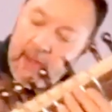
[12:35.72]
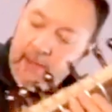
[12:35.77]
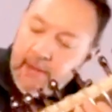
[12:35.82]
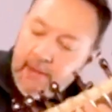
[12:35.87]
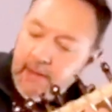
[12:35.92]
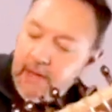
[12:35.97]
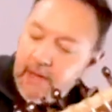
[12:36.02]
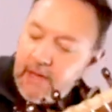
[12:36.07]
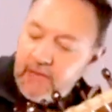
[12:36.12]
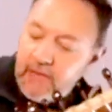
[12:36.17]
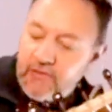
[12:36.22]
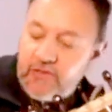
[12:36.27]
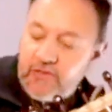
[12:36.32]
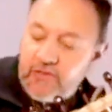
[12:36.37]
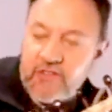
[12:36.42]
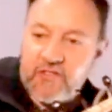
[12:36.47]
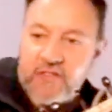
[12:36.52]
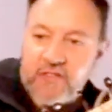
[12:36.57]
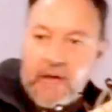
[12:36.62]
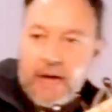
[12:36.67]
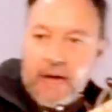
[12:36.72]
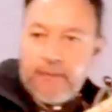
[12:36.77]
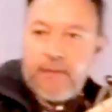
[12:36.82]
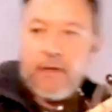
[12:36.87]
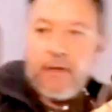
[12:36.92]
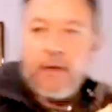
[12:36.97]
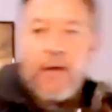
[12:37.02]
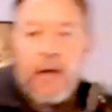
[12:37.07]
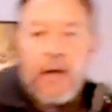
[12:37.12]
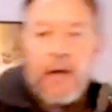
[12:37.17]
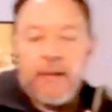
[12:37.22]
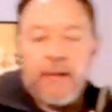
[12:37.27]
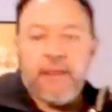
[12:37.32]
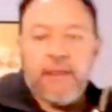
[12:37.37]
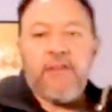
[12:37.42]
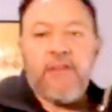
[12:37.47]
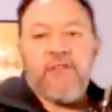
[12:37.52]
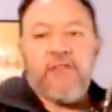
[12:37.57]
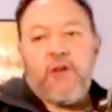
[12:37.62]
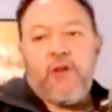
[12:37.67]
is just that. And
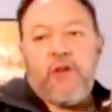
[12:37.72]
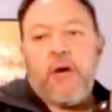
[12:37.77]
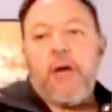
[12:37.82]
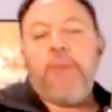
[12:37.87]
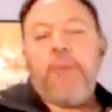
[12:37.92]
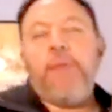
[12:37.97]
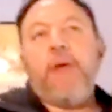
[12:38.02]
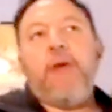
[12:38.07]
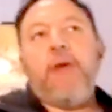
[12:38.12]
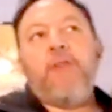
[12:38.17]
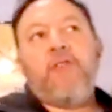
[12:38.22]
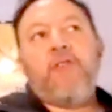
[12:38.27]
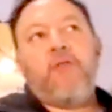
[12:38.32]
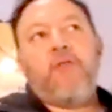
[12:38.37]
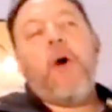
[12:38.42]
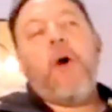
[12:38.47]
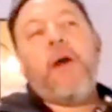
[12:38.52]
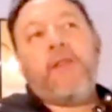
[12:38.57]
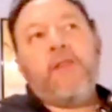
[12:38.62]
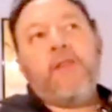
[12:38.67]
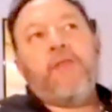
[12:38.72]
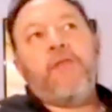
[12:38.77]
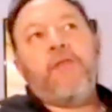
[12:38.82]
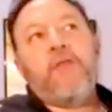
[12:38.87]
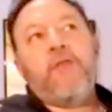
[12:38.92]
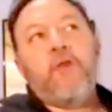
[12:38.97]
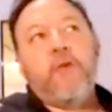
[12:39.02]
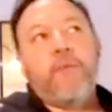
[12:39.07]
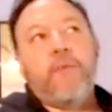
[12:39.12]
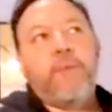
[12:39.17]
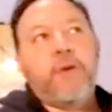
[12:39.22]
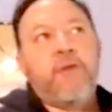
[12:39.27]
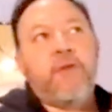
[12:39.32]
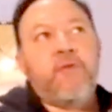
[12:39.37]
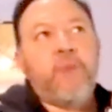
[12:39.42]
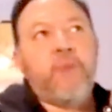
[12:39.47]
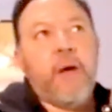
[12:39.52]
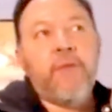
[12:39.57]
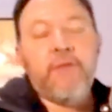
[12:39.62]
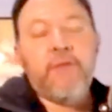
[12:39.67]
this time it's quite difficult because
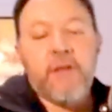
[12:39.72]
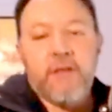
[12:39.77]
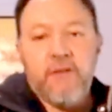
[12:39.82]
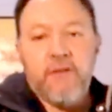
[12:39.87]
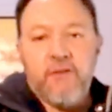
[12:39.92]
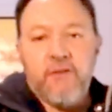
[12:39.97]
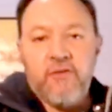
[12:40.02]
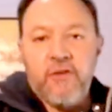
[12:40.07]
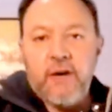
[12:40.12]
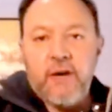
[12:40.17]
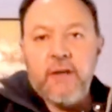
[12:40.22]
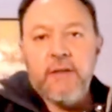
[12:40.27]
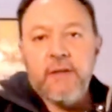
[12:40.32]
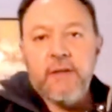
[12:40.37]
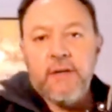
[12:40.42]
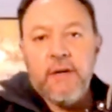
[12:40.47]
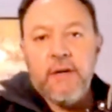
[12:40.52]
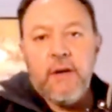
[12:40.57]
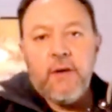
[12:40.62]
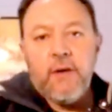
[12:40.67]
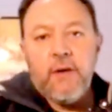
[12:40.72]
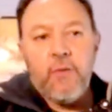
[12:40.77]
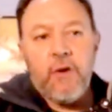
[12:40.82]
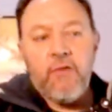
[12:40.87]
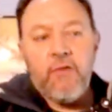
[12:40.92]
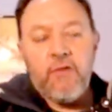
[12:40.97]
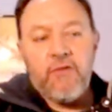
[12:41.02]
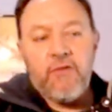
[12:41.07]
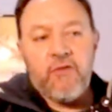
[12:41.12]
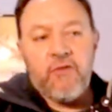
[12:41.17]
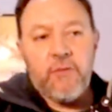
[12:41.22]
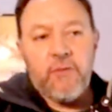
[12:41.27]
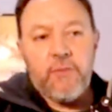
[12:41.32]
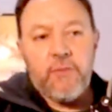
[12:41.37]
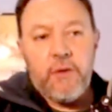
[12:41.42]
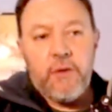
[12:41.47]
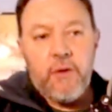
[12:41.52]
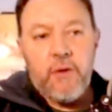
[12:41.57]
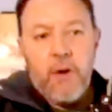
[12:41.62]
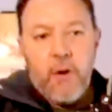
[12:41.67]
we haven't done this yet, where it's going to
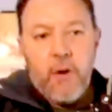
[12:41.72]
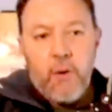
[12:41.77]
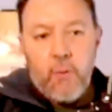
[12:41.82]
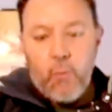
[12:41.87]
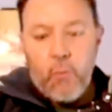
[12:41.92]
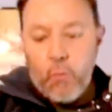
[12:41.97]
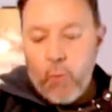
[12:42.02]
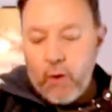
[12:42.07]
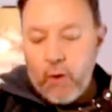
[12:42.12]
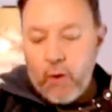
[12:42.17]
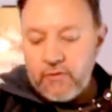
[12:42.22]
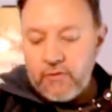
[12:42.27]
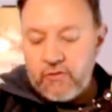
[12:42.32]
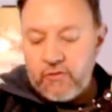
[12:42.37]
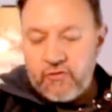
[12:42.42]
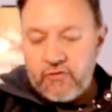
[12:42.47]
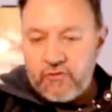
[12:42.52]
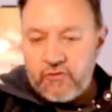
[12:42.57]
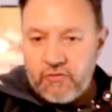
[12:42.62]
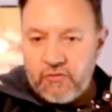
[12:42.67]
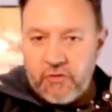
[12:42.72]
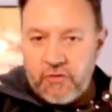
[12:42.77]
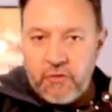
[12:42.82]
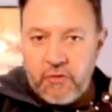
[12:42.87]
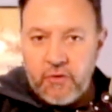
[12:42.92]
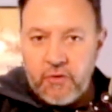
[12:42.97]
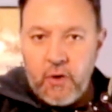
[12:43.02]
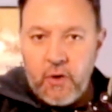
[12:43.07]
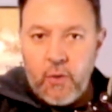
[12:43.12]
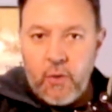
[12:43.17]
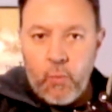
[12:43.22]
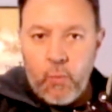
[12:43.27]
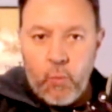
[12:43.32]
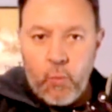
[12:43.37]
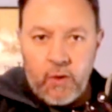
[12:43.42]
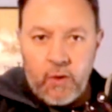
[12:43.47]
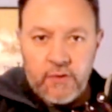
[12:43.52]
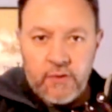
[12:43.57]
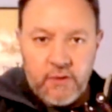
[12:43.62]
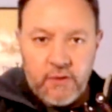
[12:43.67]
be one stroke,
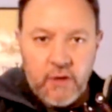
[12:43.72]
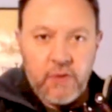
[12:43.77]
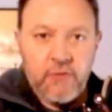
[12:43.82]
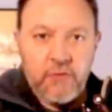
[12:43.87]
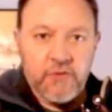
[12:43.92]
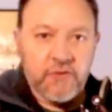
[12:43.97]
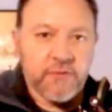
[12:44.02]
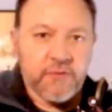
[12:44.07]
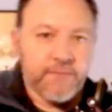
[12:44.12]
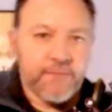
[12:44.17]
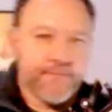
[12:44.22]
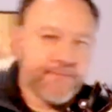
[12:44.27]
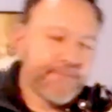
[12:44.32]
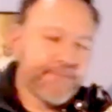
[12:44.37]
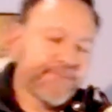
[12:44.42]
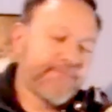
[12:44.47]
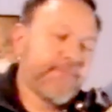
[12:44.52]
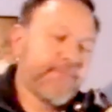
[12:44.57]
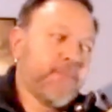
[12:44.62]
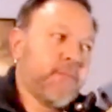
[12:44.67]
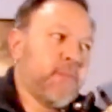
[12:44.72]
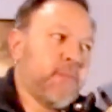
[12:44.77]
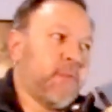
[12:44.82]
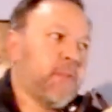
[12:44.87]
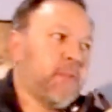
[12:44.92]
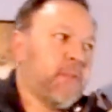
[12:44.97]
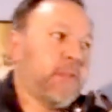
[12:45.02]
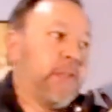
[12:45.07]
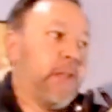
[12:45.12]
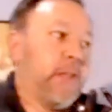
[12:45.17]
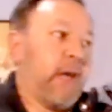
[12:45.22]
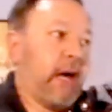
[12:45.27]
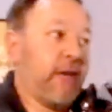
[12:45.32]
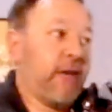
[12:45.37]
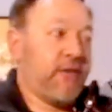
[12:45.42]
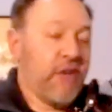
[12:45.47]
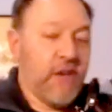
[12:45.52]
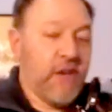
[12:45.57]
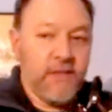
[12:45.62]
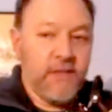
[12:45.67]
one note.
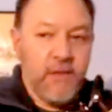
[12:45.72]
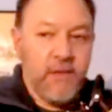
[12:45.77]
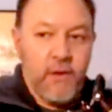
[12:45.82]
As in,